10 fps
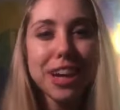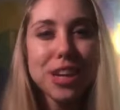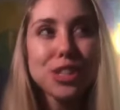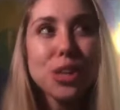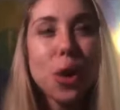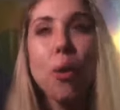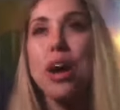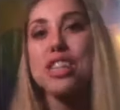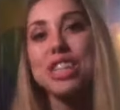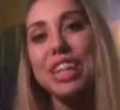So
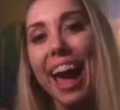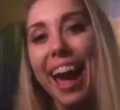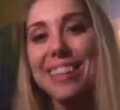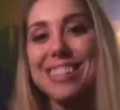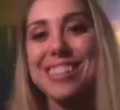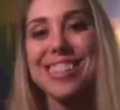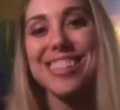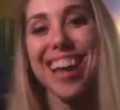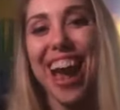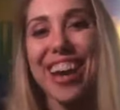she has this
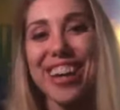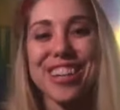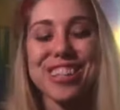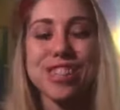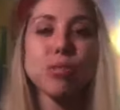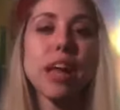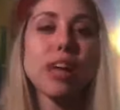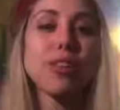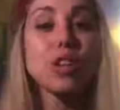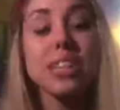desire to
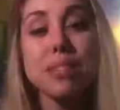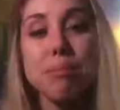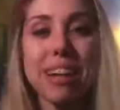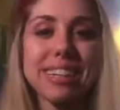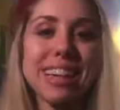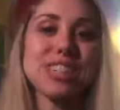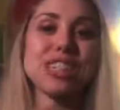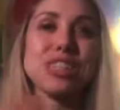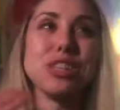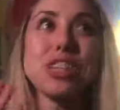like look into
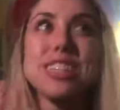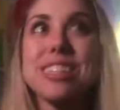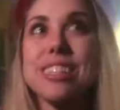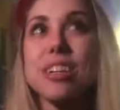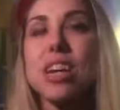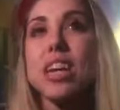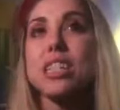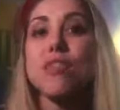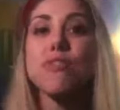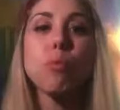meditation, look into
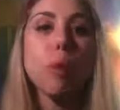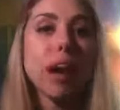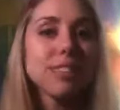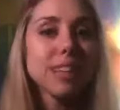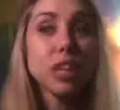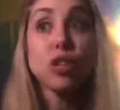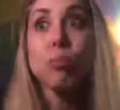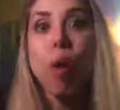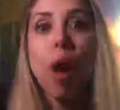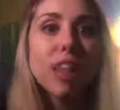different ways like
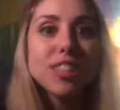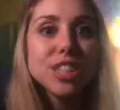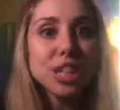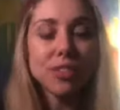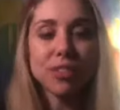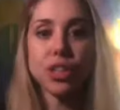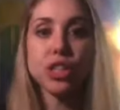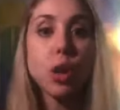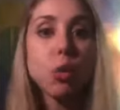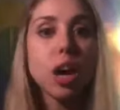numerology even, or
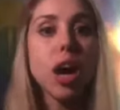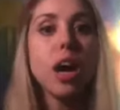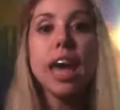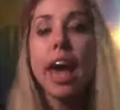yoga,